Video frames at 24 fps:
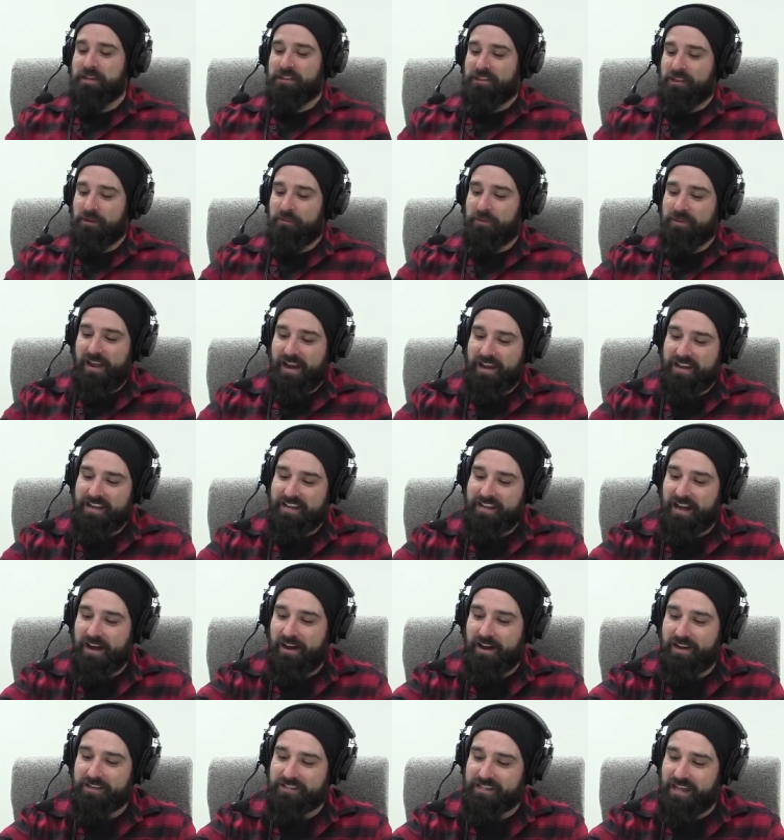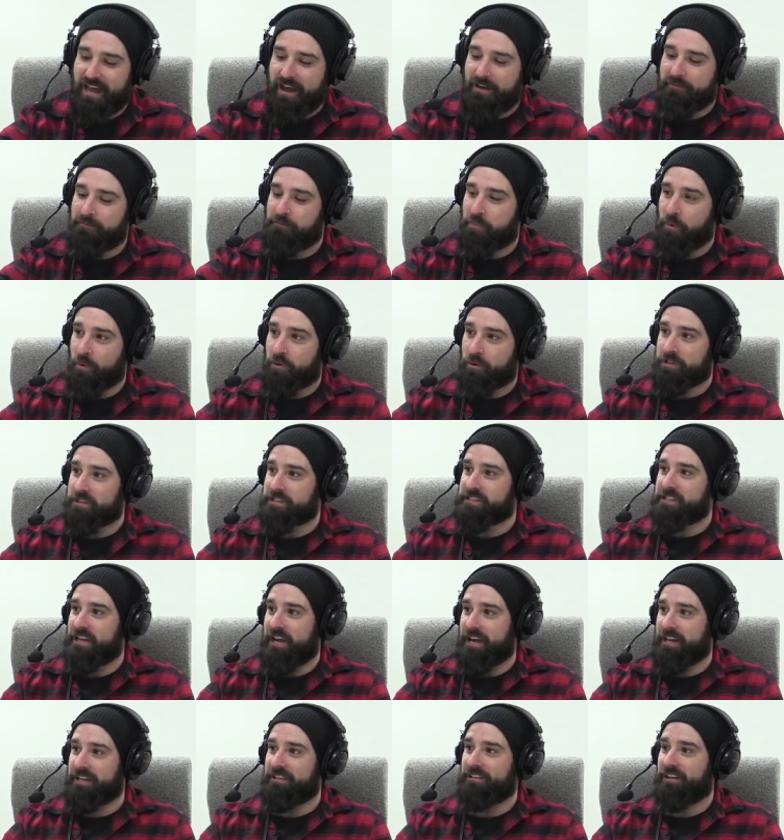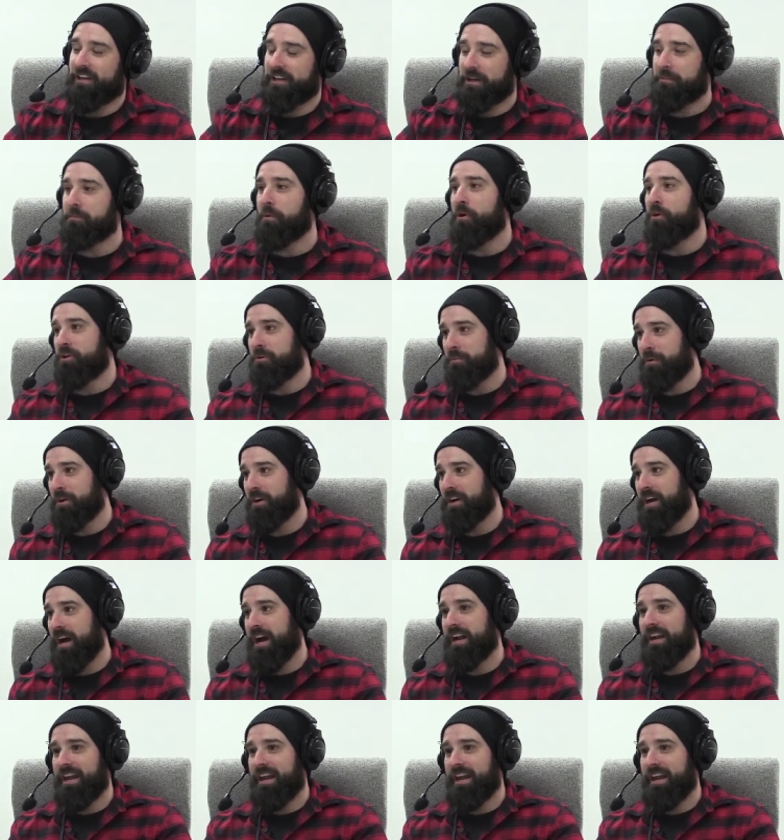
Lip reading: with any cards that have borders, like a Pokemon card has